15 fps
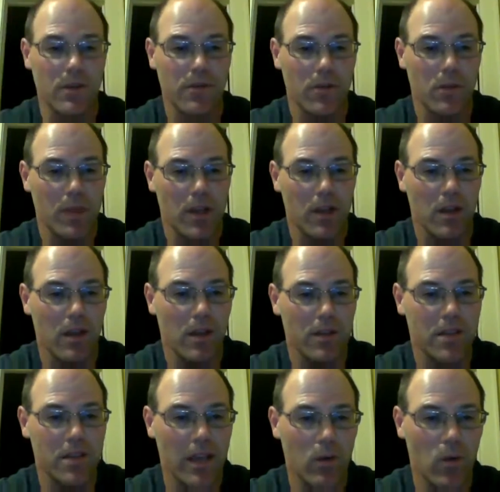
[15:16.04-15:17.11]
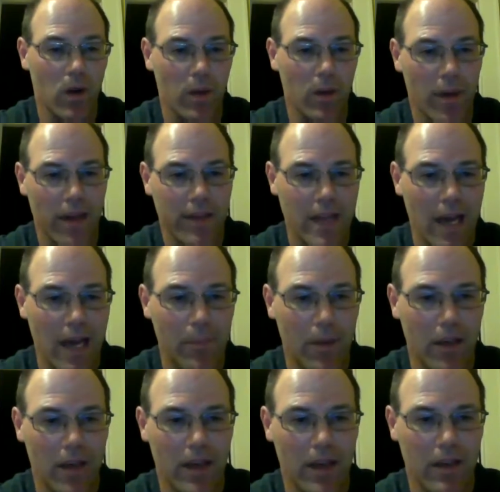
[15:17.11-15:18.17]
for me to take one of my
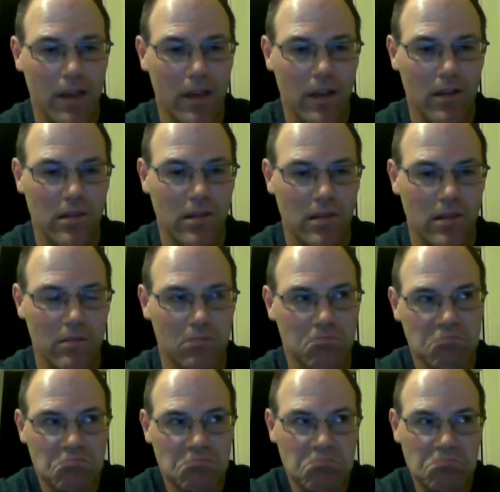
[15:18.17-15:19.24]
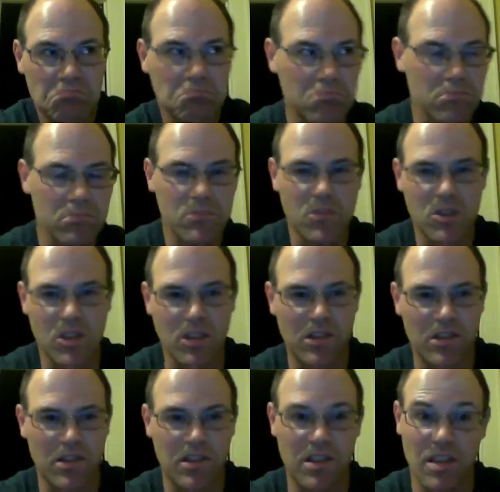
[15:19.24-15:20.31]
topic ideas and
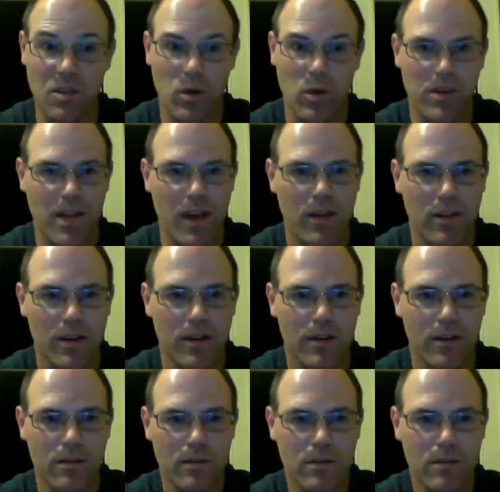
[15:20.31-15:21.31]
just see what's out there.